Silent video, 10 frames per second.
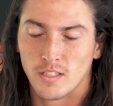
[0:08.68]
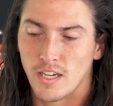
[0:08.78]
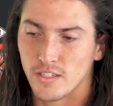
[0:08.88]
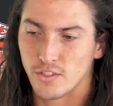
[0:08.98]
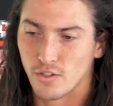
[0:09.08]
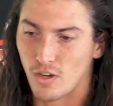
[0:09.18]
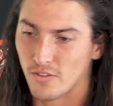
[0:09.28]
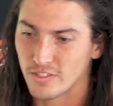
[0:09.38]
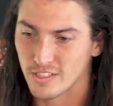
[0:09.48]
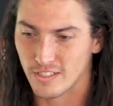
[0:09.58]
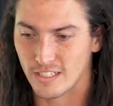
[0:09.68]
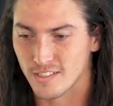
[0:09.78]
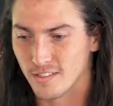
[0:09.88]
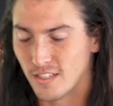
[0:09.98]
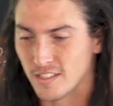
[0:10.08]
Yeah, you know, obviously
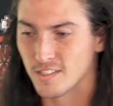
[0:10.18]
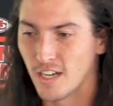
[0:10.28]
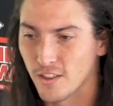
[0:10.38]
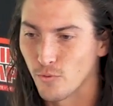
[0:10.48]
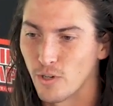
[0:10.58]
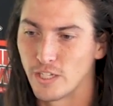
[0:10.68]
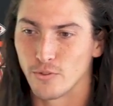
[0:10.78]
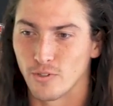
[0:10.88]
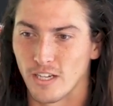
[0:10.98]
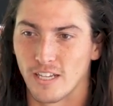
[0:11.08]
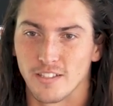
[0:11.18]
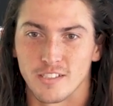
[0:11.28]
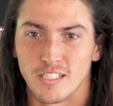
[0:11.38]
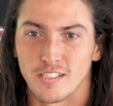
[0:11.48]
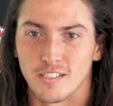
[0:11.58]
that's not the way you want to end the
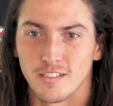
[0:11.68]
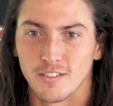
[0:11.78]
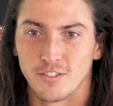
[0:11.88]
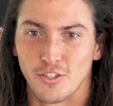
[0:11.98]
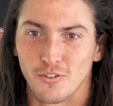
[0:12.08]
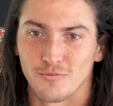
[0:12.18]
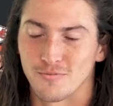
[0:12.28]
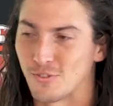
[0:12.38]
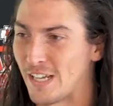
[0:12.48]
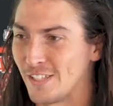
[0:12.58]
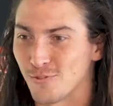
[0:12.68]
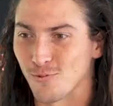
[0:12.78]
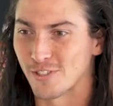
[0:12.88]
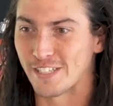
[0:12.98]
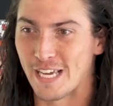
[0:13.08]
season, you know, end your
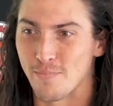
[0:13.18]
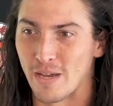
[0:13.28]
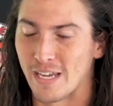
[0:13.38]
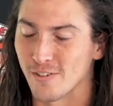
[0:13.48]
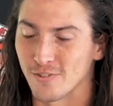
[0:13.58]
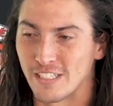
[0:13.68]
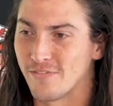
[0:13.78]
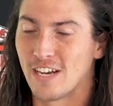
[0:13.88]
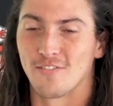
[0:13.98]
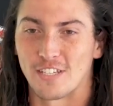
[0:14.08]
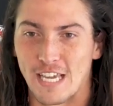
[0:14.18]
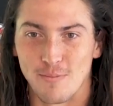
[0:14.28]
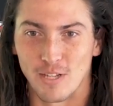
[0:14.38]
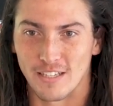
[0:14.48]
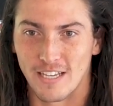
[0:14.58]
rookie campaign or even have a
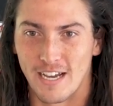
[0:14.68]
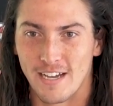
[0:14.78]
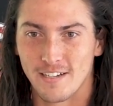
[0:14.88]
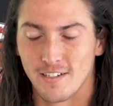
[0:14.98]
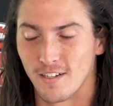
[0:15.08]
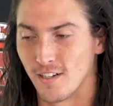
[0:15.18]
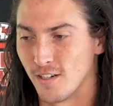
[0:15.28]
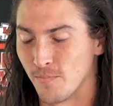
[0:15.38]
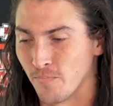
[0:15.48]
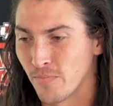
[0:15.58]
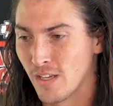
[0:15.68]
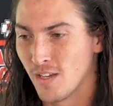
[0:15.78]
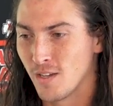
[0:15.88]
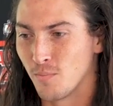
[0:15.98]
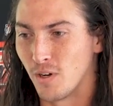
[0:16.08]
game like that.
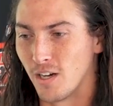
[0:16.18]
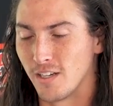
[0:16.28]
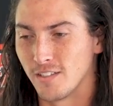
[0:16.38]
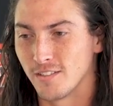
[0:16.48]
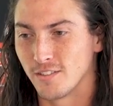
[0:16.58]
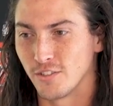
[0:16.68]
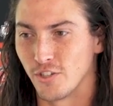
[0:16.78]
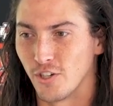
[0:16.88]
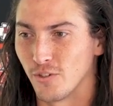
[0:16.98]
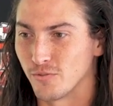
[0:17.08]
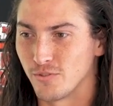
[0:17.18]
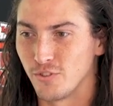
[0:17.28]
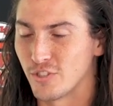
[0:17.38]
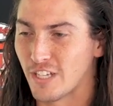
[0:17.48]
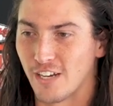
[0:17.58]
But, you know,
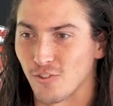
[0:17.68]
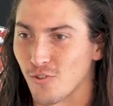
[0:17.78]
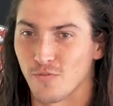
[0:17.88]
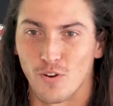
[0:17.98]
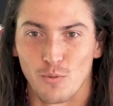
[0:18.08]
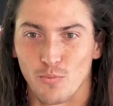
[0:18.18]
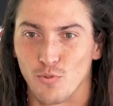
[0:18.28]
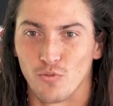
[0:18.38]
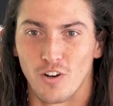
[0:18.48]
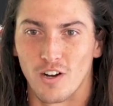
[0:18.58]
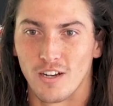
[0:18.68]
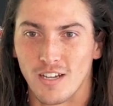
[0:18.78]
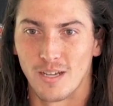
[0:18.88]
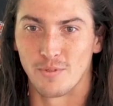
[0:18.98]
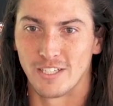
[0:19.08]
you just got to learn from it and move on.
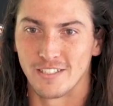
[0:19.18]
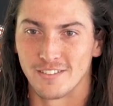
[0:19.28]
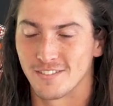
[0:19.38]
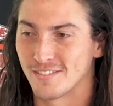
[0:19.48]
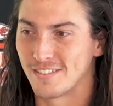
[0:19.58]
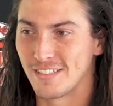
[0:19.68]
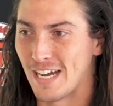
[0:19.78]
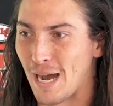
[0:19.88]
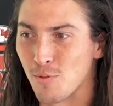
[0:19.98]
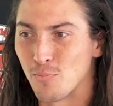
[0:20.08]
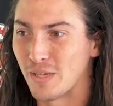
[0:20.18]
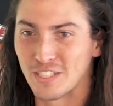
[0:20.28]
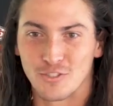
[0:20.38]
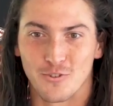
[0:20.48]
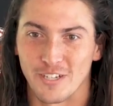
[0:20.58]
I mean, I'm the
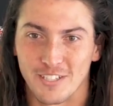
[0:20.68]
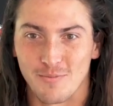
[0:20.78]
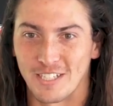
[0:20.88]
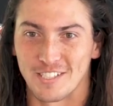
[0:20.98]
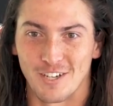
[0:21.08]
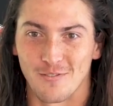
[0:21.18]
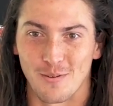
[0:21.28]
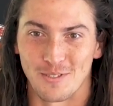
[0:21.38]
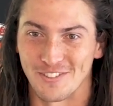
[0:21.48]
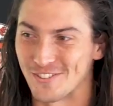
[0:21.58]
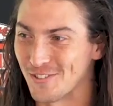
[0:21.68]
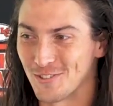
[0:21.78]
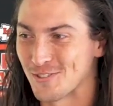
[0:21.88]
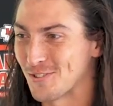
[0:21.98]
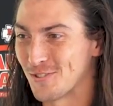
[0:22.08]
biggest critic of myself. I mean,
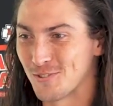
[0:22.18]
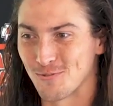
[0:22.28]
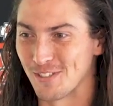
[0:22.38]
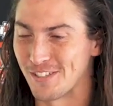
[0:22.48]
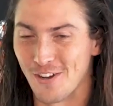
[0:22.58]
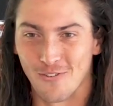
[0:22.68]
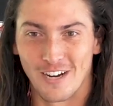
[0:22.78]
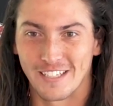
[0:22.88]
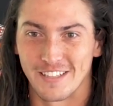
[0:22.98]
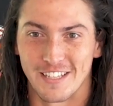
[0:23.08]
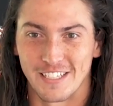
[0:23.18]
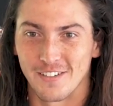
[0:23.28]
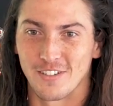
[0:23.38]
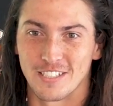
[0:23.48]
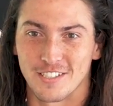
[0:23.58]
there's really no one I can think
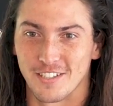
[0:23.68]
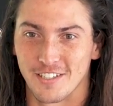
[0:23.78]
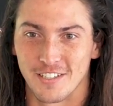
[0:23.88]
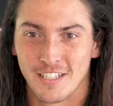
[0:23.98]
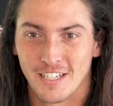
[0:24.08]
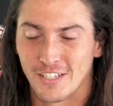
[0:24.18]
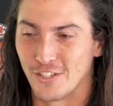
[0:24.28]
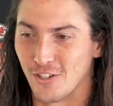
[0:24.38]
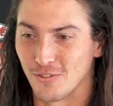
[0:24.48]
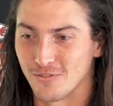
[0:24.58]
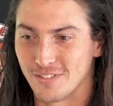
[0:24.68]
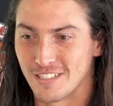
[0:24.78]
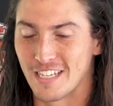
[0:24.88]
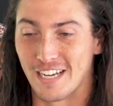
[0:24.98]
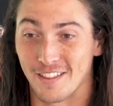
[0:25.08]
of that's going to, you know,
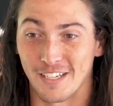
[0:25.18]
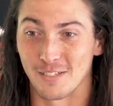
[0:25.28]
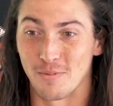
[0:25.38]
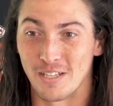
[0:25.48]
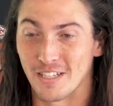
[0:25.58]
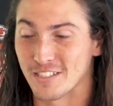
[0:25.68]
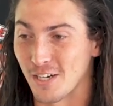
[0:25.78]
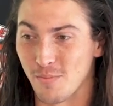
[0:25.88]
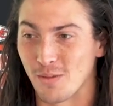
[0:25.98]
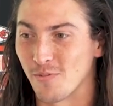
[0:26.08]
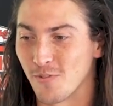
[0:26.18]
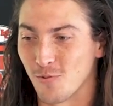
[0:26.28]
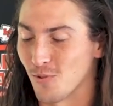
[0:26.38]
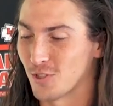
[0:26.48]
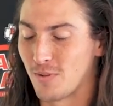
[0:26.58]
say anything to me that's going to make me
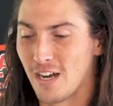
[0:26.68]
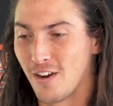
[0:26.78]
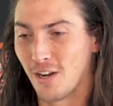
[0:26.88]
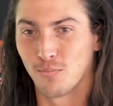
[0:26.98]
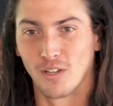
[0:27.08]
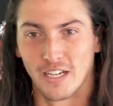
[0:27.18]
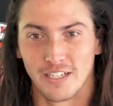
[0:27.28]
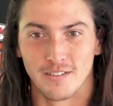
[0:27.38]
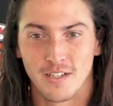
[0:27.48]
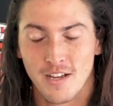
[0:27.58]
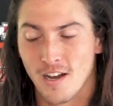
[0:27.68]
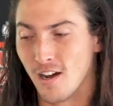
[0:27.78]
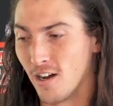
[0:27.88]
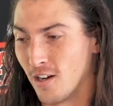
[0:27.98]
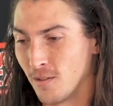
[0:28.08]
feel worse about how I played.
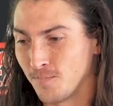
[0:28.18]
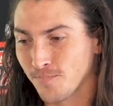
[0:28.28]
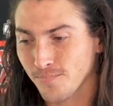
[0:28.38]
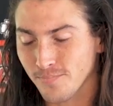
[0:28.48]
But